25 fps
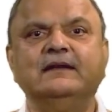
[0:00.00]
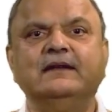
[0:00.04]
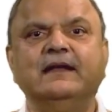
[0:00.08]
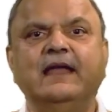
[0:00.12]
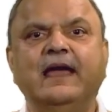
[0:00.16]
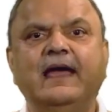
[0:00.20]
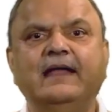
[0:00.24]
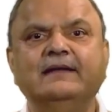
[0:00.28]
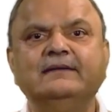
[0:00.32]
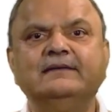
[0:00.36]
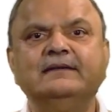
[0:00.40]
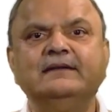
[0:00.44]

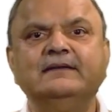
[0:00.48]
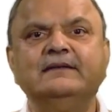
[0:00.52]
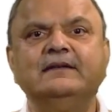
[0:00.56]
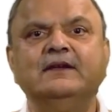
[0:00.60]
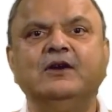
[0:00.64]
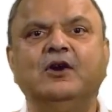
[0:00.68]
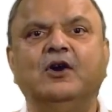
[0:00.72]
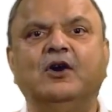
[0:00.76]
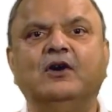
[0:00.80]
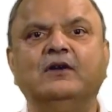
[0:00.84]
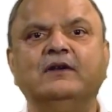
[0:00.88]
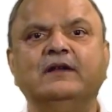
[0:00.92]
enhances
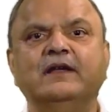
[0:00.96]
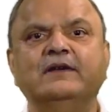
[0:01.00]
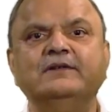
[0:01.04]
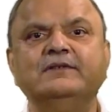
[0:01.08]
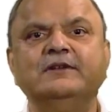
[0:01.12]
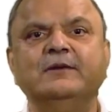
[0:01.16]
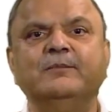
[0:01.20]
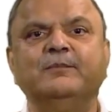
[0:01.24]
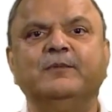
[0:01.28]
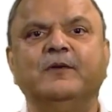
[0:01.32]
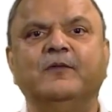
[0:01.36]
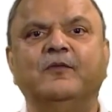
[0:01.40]
the
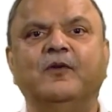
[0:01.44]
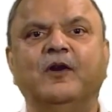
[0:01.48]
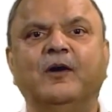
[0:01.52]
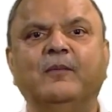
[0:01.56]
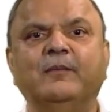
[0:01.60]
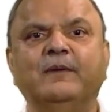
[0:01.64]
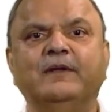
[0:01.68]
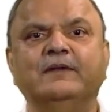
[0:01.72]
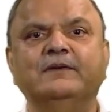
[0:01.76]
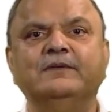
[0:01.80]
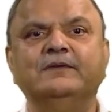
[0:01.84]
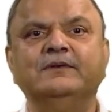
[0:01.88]
organization
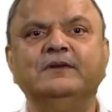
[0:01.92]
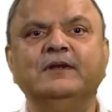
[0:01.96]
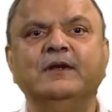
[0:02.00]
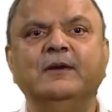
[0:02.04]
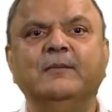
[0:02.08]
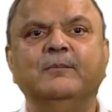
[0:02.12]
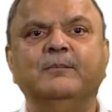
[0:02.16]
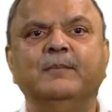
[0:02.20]
performance